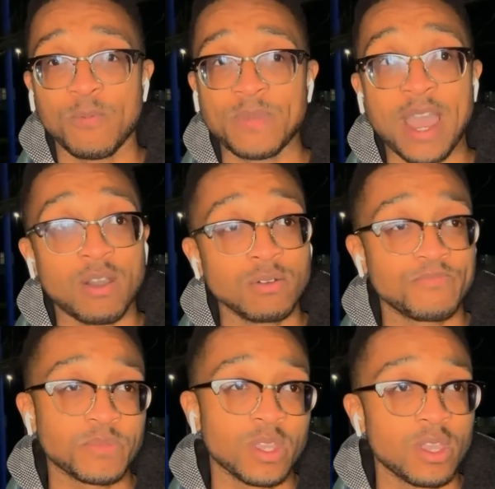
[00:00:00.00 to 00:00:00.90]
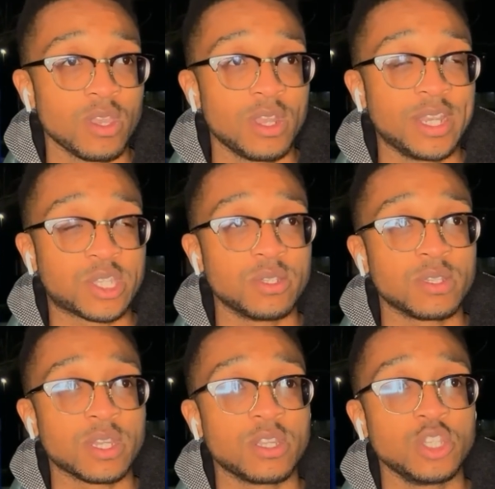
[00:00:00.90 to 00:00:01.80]
Now, listen,
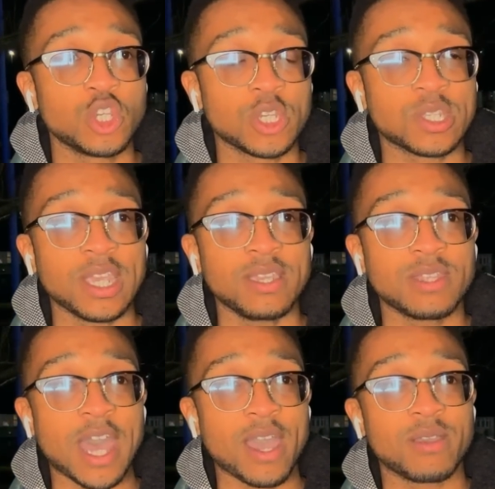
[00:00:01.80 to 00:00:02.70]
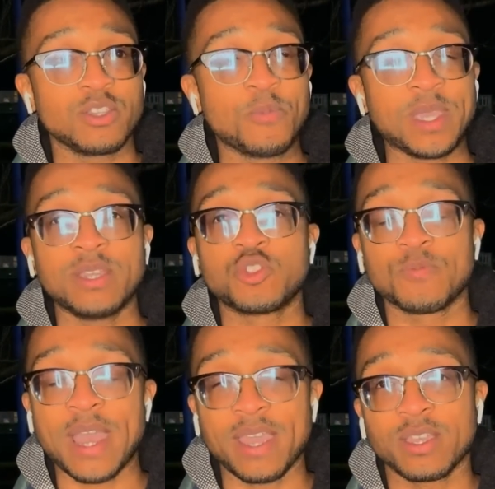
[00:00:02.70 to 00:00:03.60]
you could say that you're being
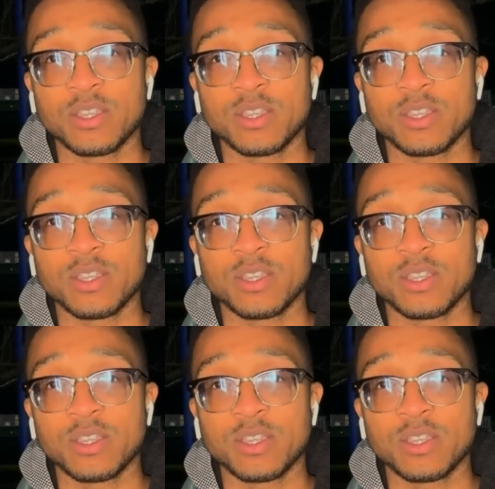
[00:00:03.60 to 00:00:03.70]
dramatic,